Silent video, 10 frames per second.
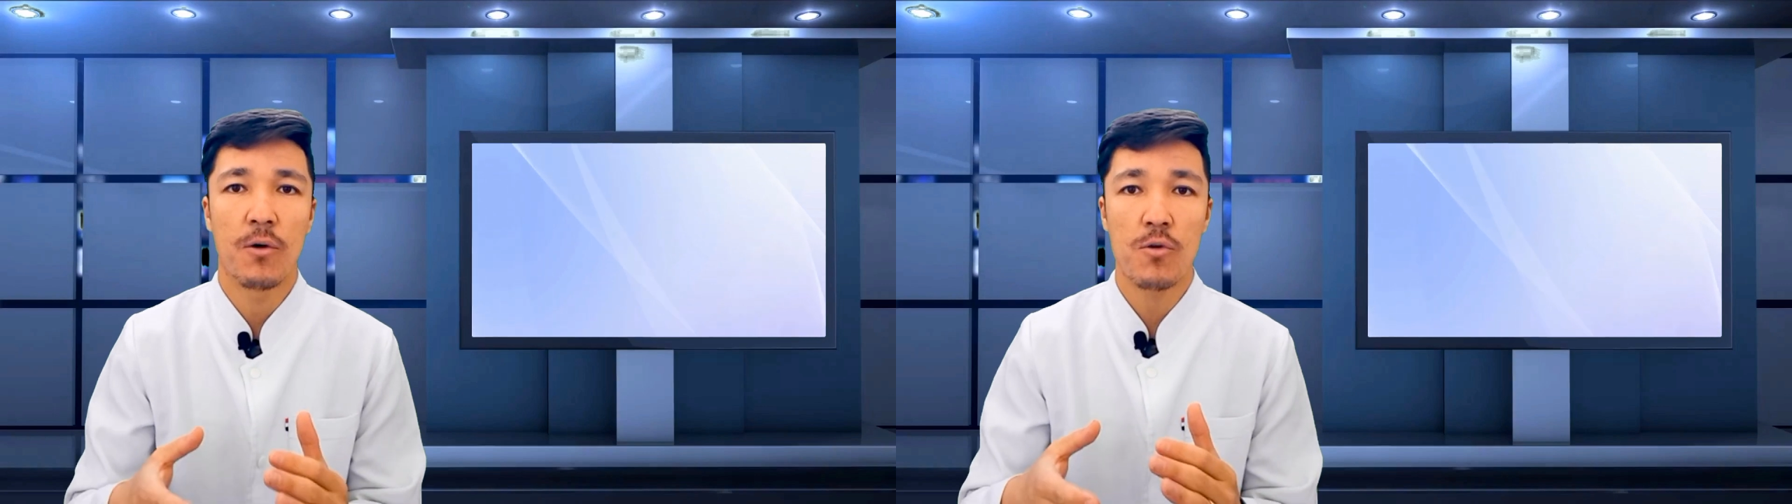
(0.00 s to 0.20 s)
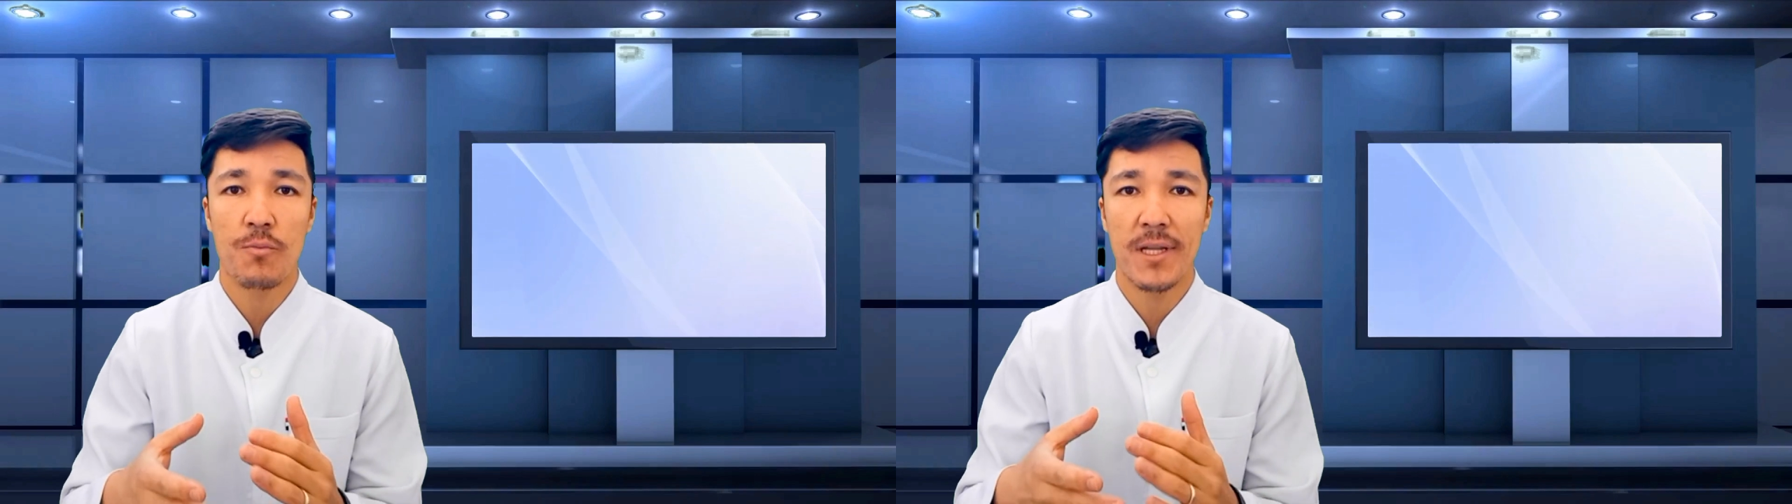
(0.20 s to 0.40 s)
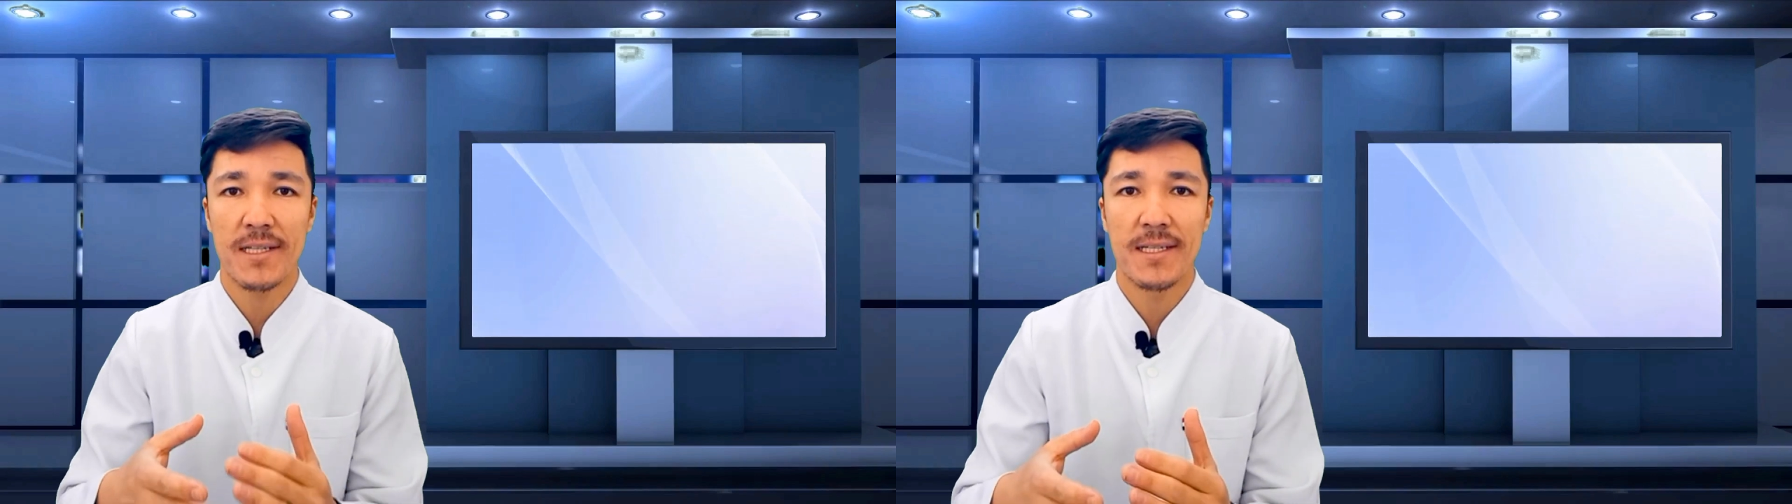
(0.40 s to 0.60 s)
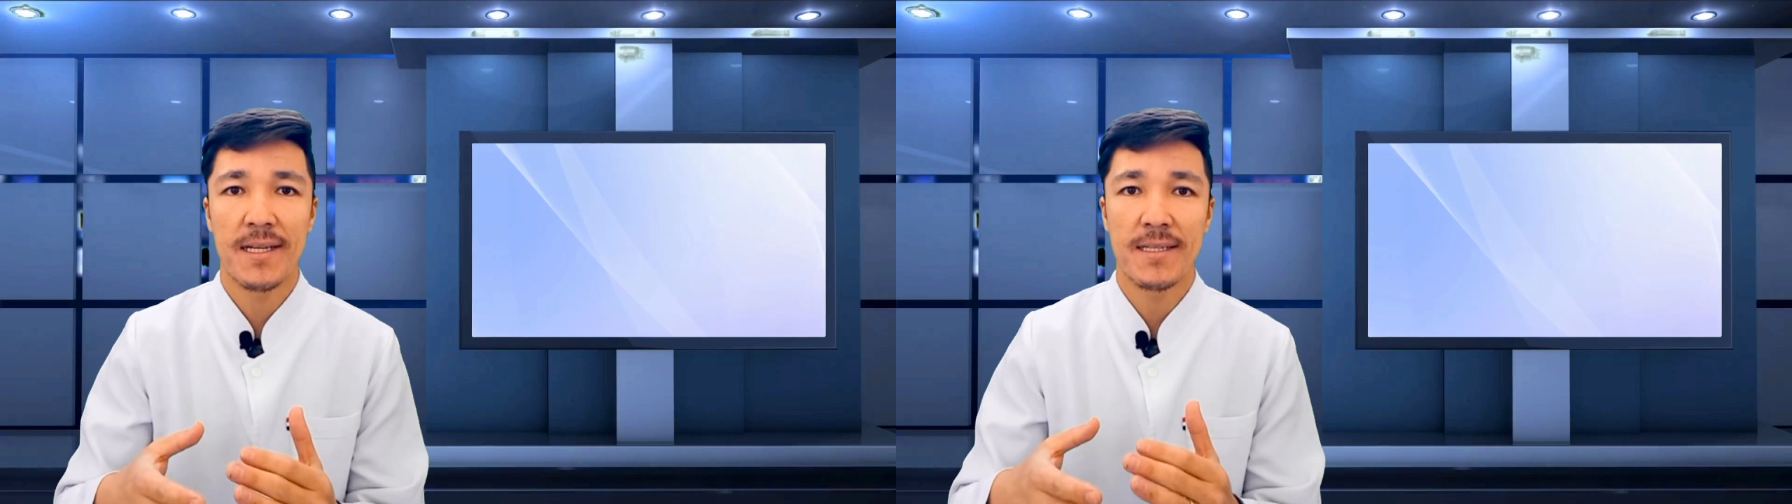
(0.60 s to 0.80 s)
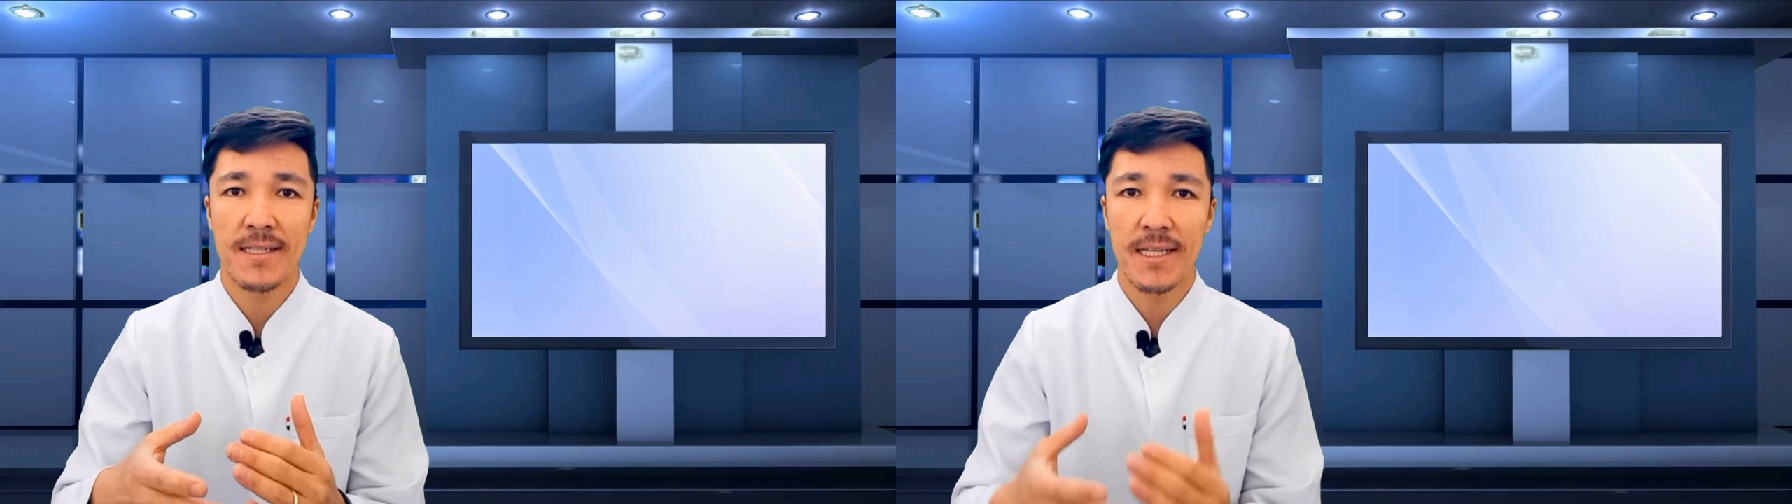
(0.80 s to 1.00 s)
or blood
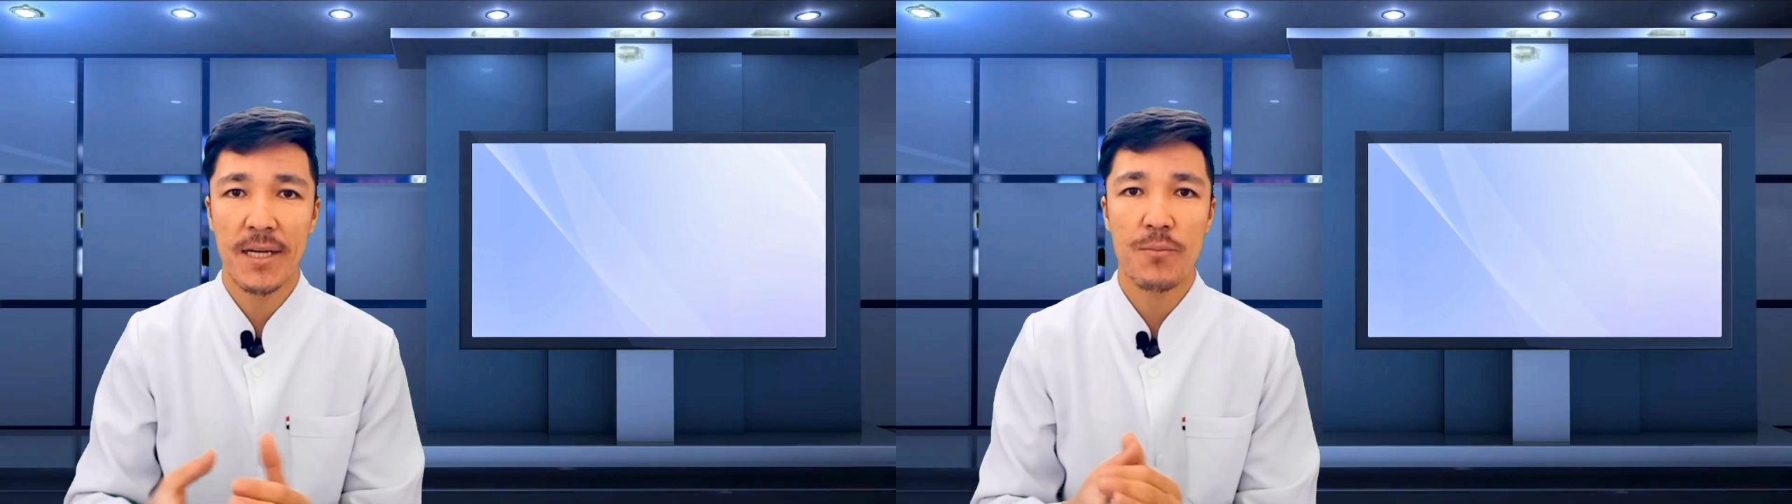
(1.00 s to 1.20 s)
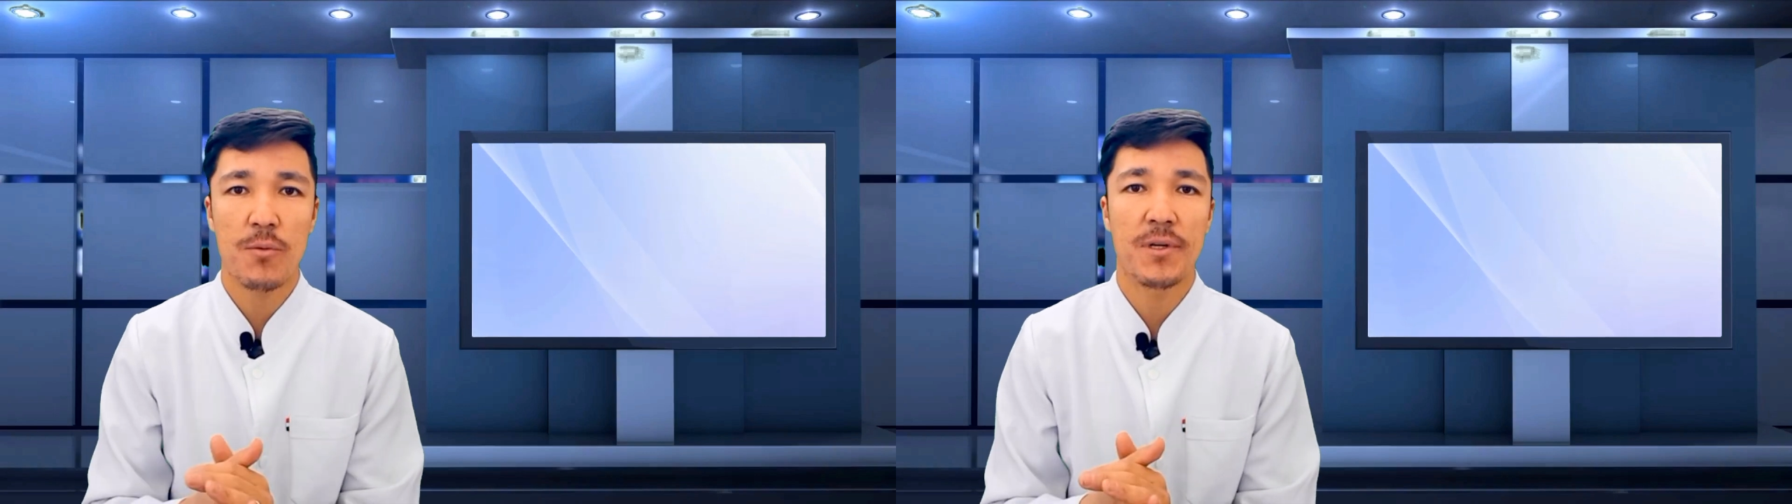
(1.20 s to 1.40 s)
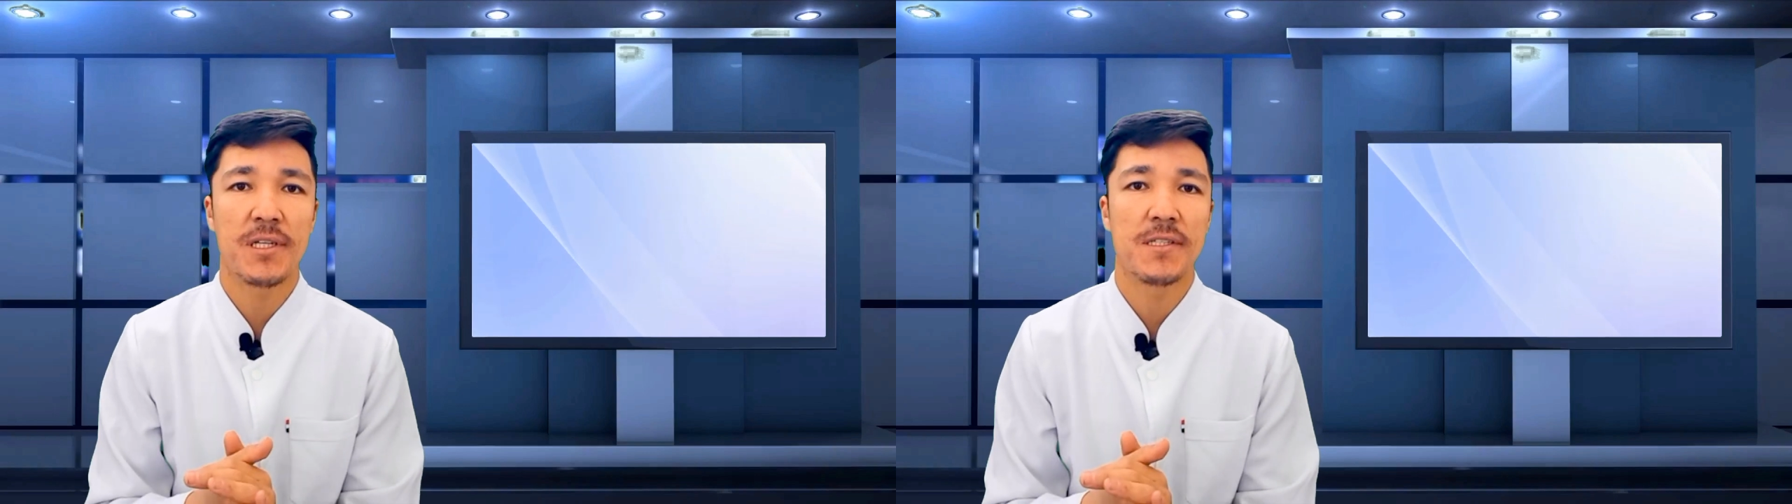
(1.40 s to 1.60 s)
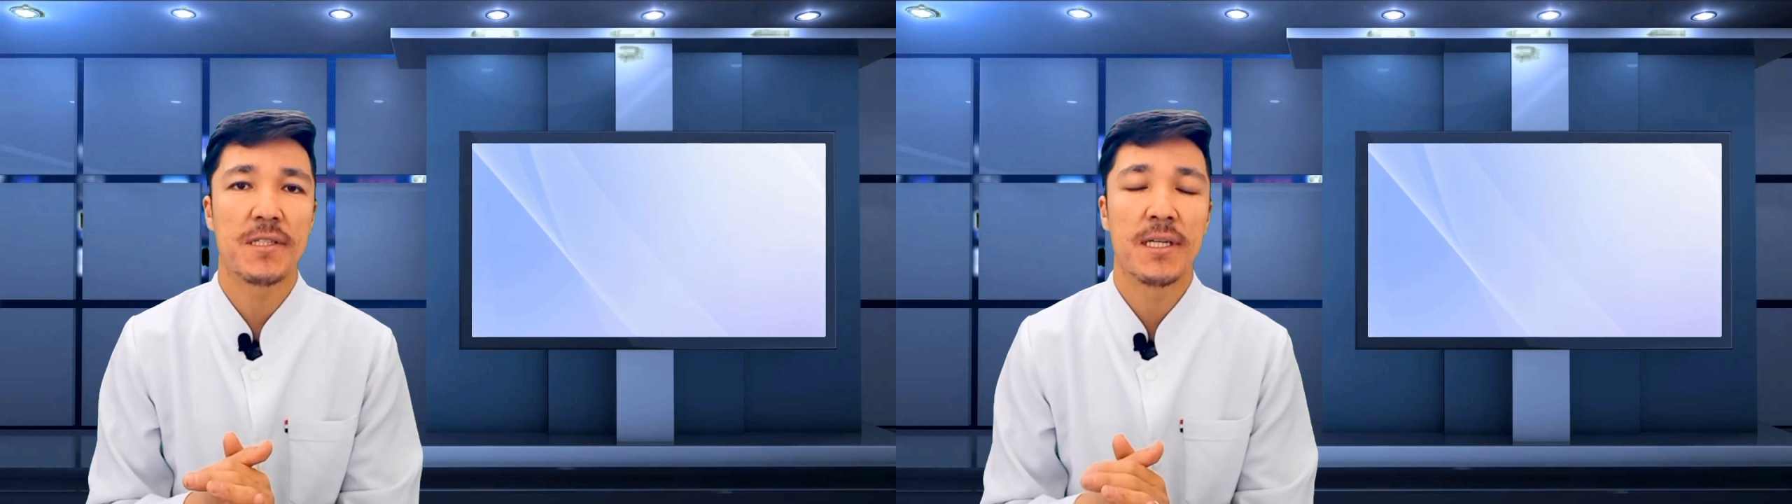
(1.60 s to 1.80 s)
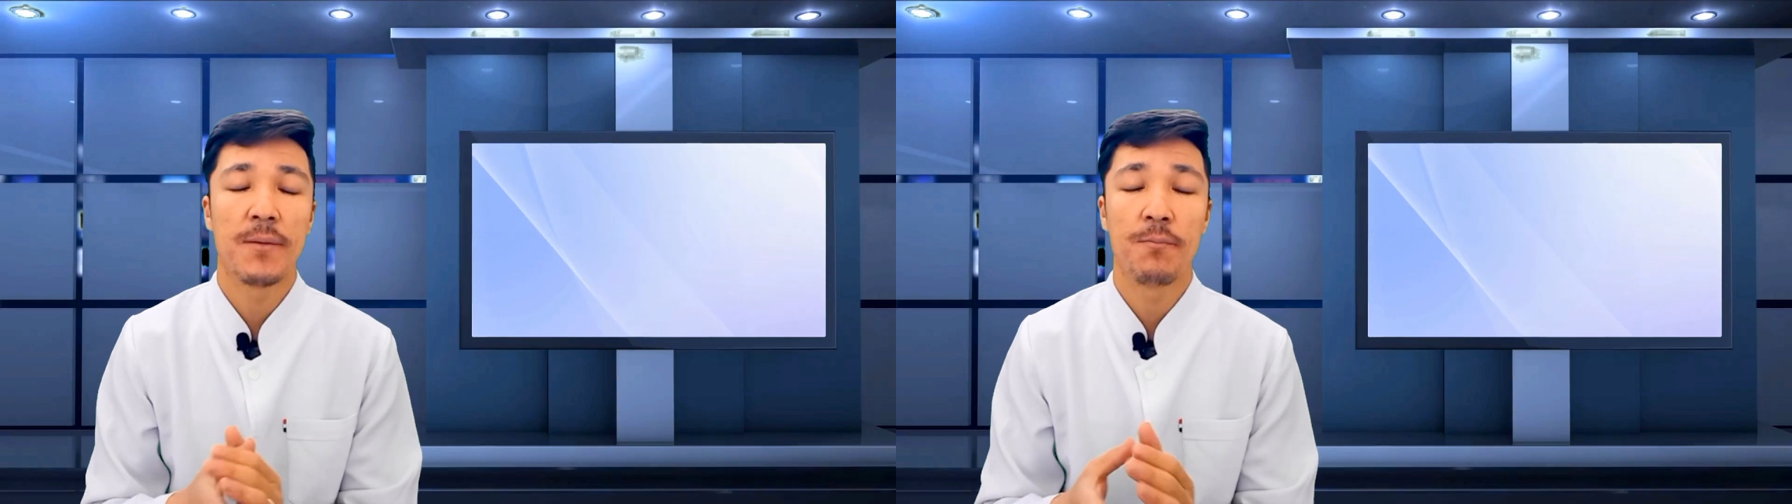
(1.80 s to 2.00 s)
thinning
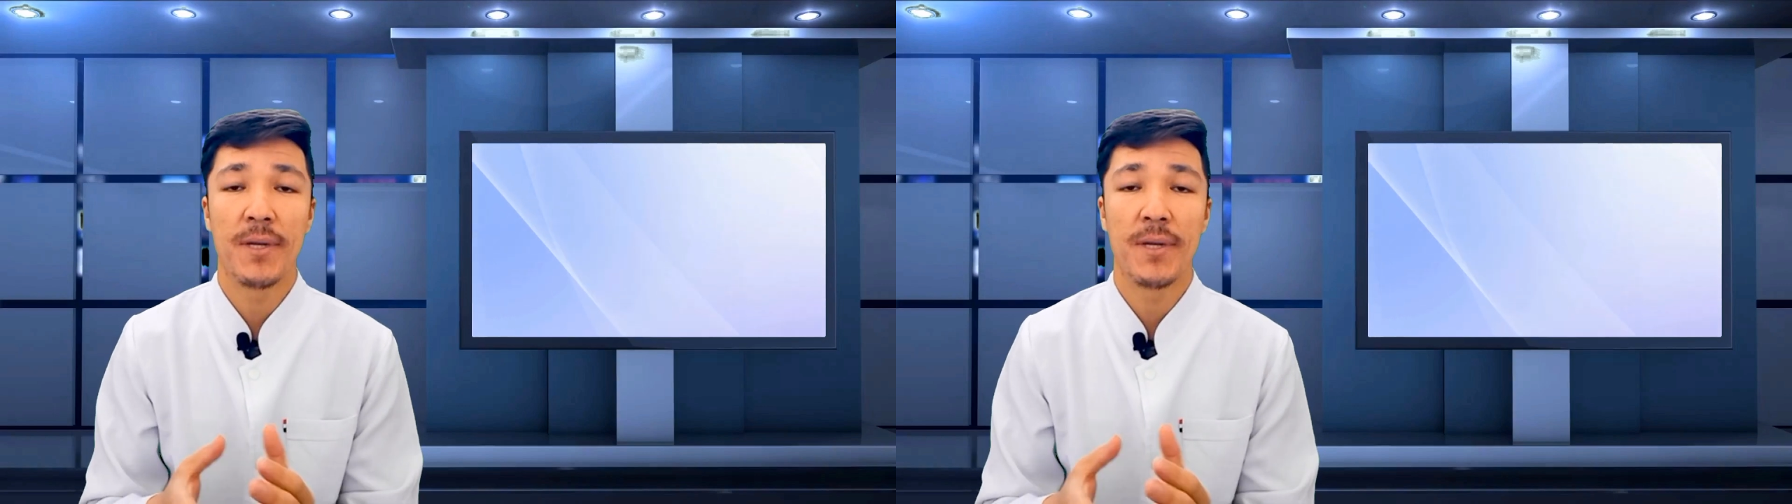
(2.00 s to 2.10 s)
properties,